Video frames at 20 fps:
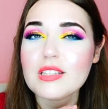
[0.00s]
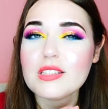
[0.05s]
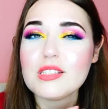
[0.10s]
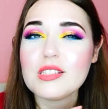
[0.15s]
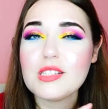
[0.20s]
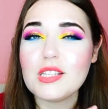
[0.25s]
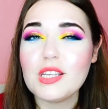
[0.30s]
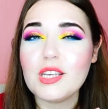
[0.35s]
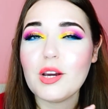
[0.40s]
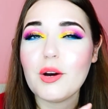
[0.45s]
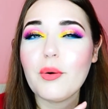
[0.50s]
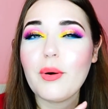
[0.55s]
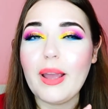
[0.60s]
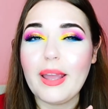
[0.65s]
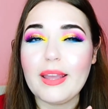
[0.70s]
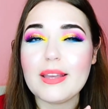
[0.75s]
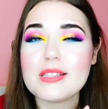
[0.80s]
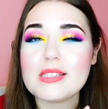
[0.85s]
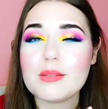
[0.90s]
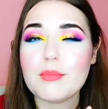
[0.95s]
Teo
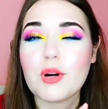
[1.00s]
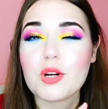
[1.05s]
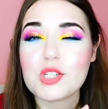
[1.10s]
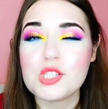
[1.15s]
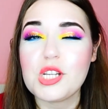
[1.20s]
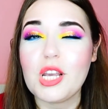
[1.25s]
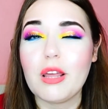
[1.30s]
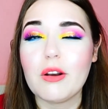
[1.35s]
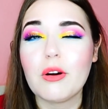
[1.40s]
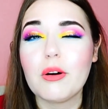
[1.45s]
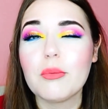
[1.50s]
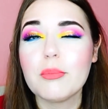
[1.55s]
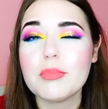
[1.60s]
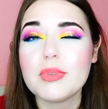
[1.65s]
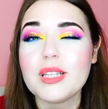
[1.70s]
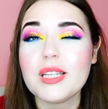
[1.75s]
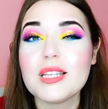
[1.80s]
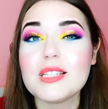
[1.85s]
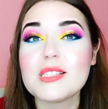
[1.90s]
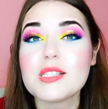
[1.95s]
ASMR channel.
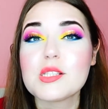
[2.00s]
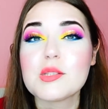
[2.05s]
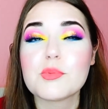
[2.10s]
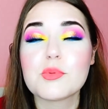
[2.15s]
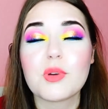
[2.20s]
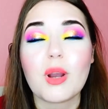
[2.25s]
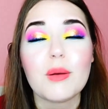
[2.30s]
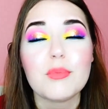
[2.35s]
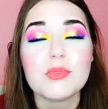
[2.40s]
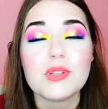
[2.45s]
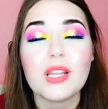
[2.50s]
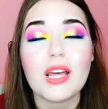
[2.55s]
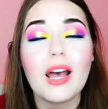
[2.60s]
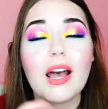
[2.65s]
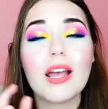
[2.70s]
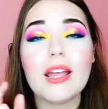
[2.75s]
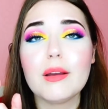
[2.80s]
Please subscribe to that.